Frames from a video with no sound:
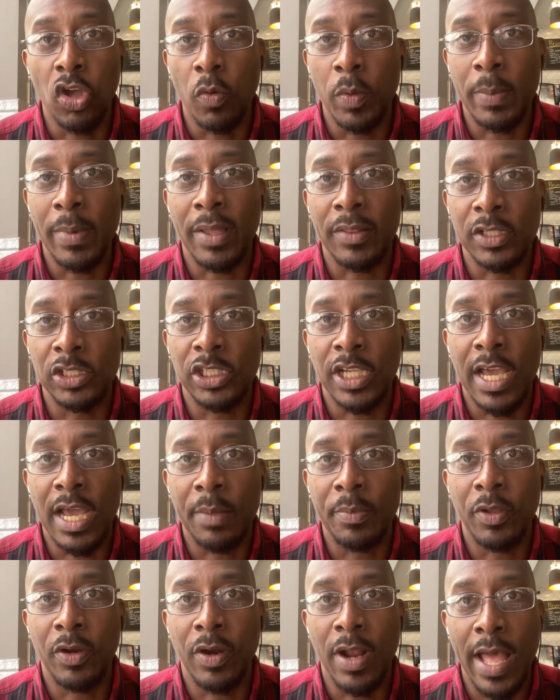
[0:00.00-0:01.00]
me about the job
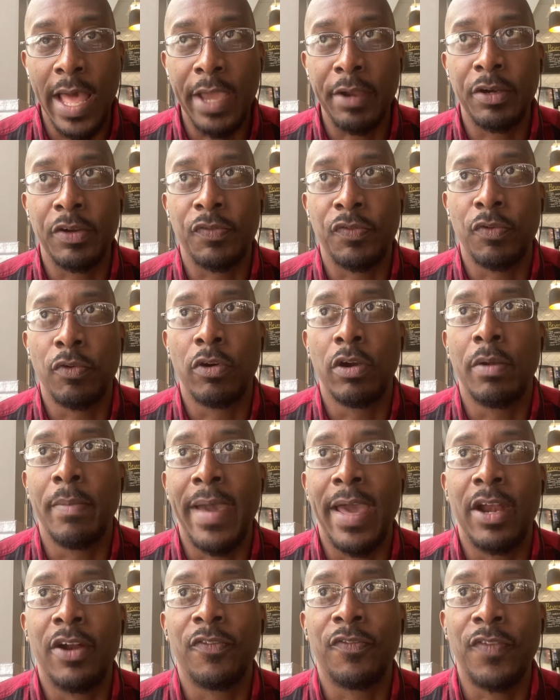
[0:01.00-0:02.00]
they're hiring for. And
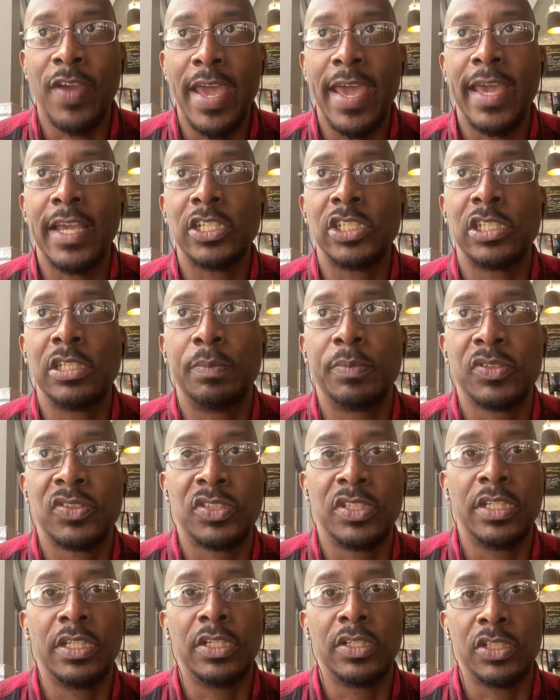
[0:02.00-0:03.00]
matter of fact, she
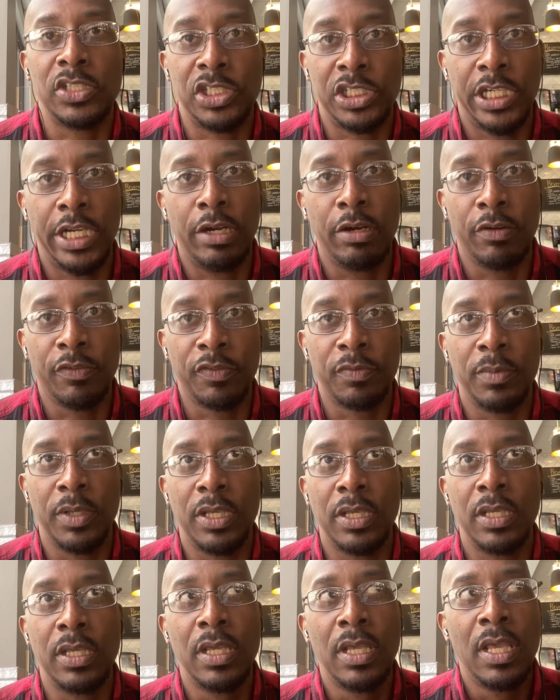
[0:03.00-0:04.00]
proceeded to share with
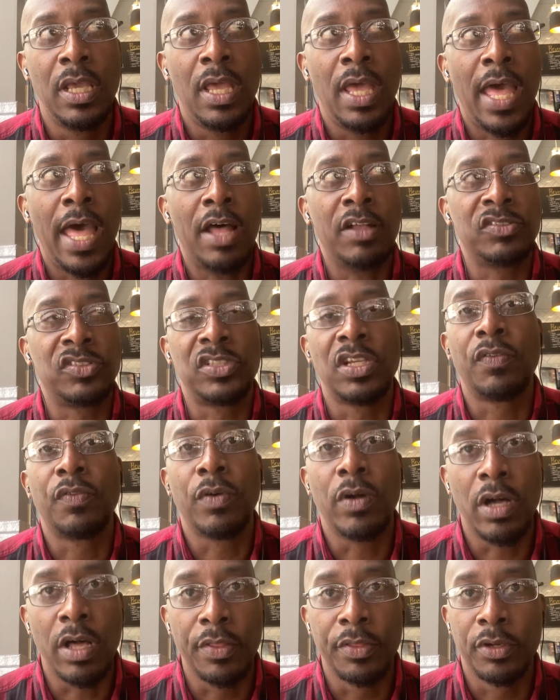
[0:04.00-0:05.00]
me how several
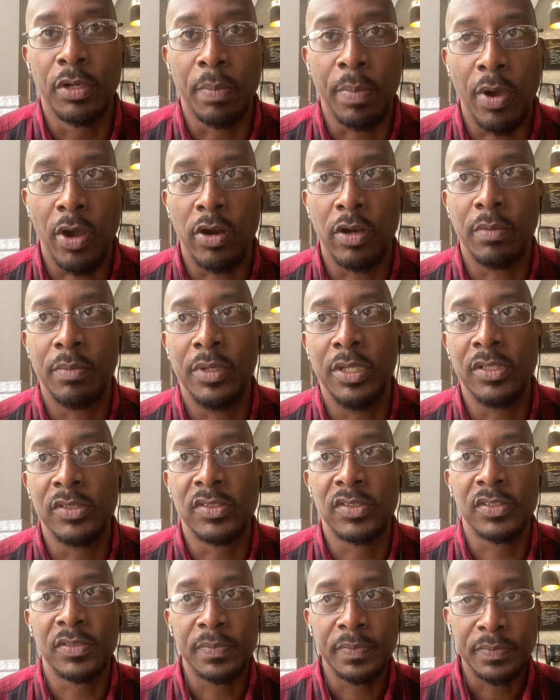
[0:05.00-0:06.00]
other departments
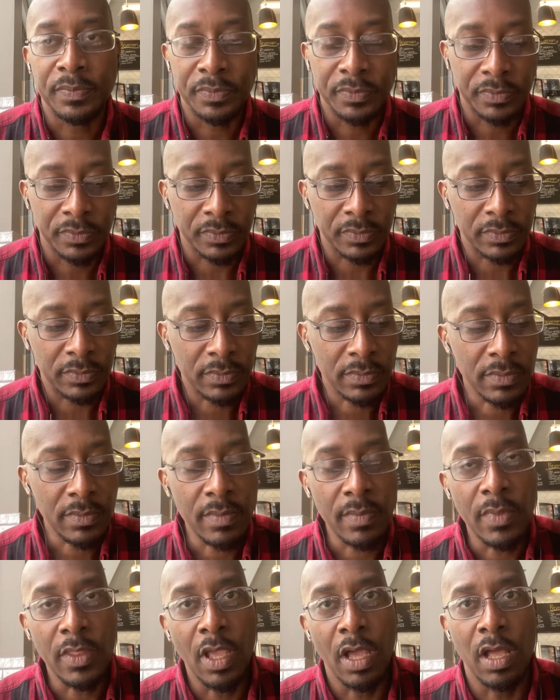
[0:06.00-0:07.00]

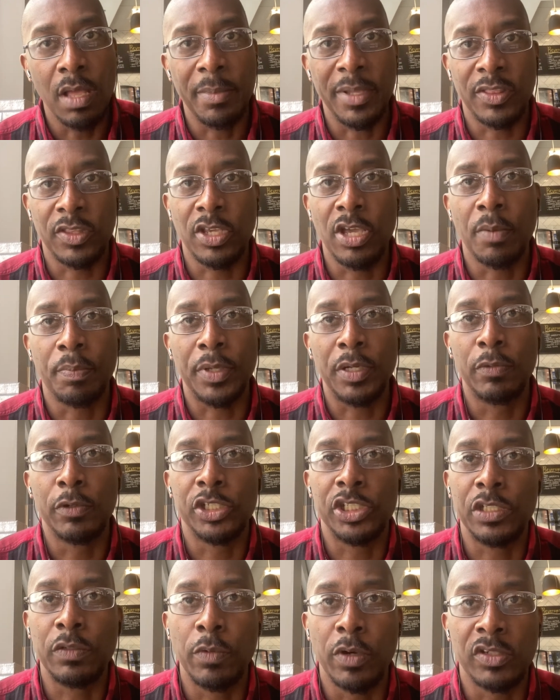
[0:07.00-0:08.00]
um, at the company where
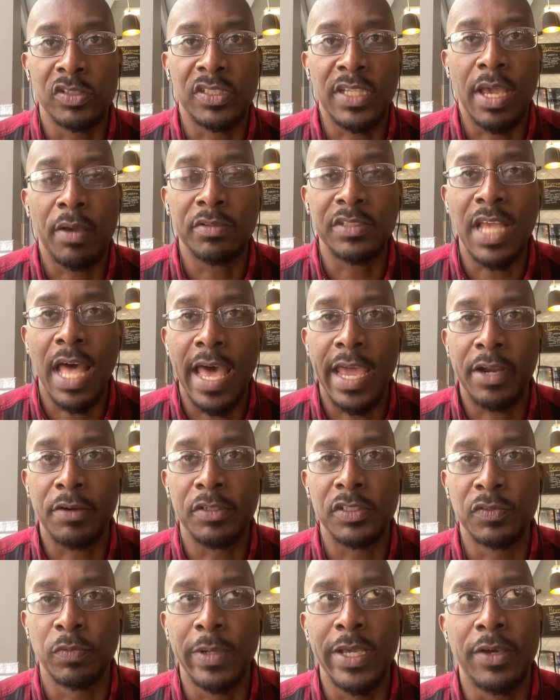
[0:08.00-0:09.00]
she works at was hiring as
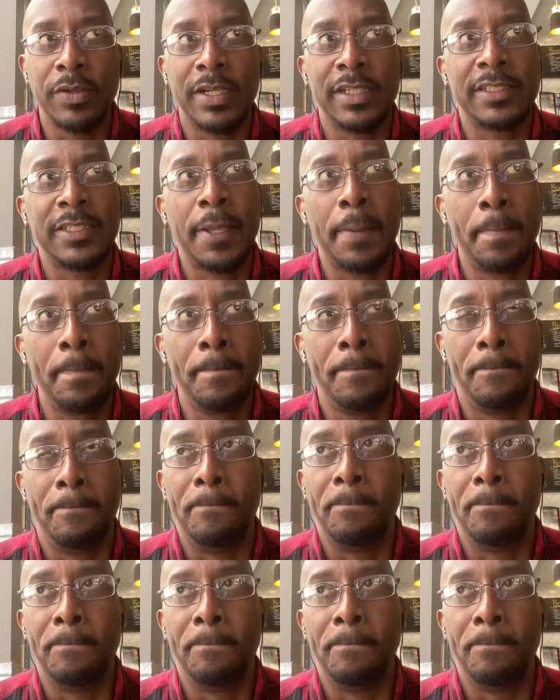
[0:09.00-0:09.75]
well. And I said, hmm